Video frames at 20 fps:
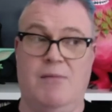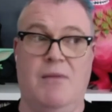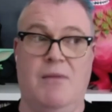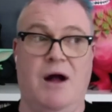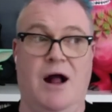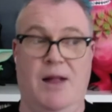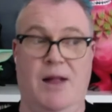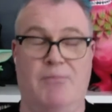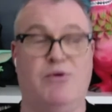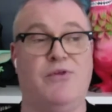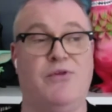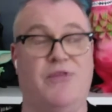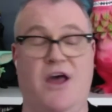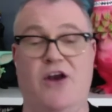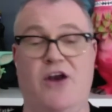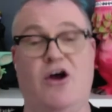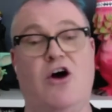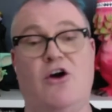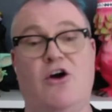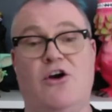I put that
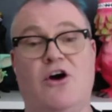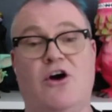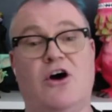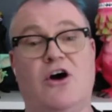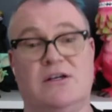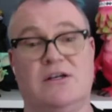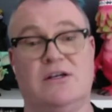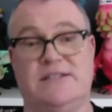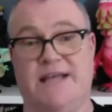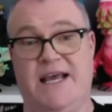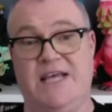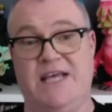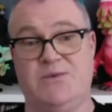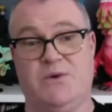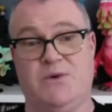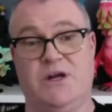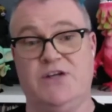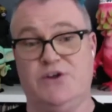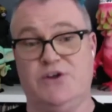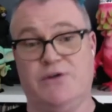on days when I
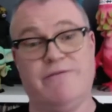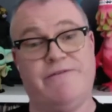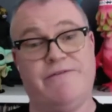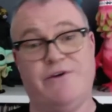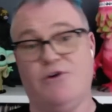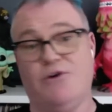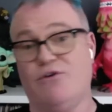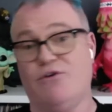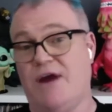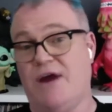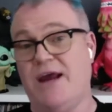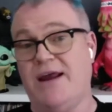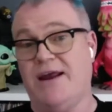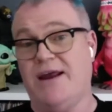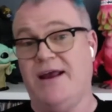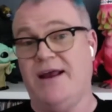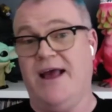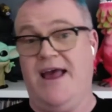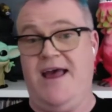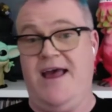don't feel great,
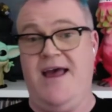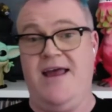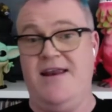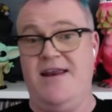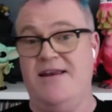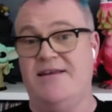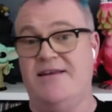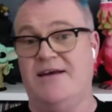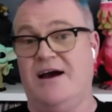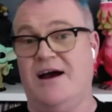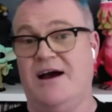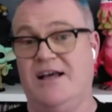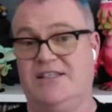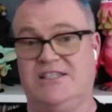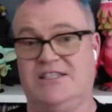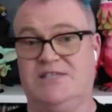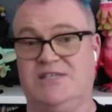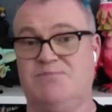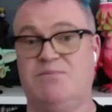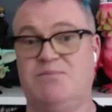and I
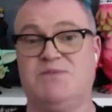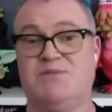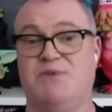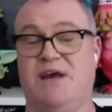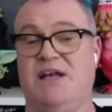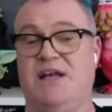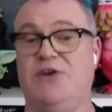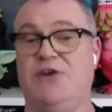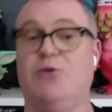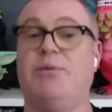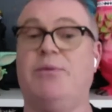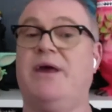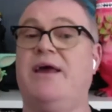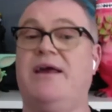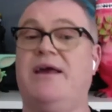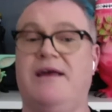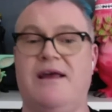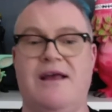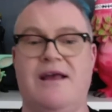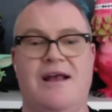just spray a little bit,
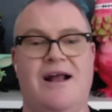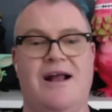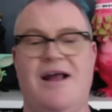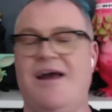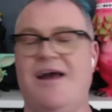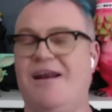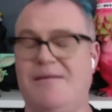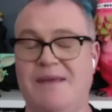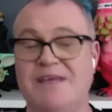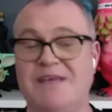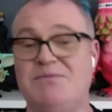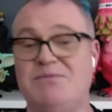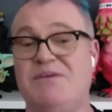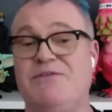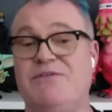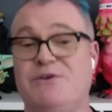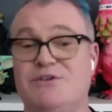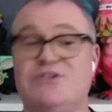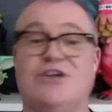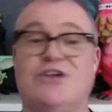and it makes me feel
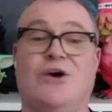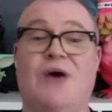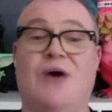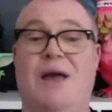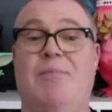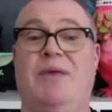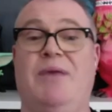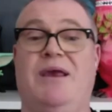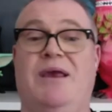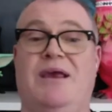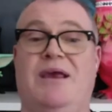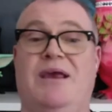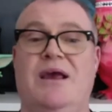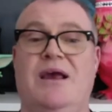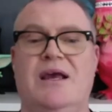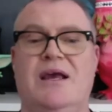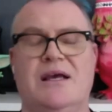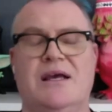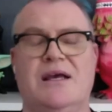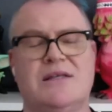so happy.
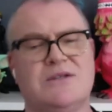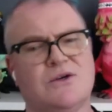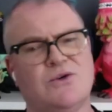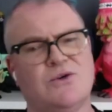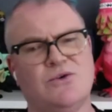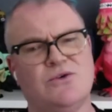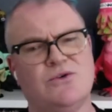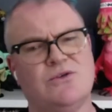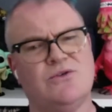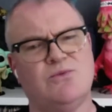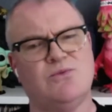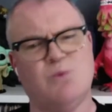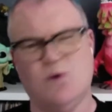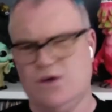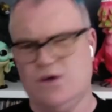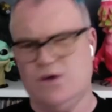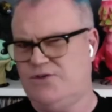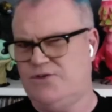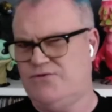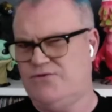It's oud wood,
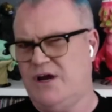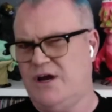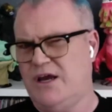right?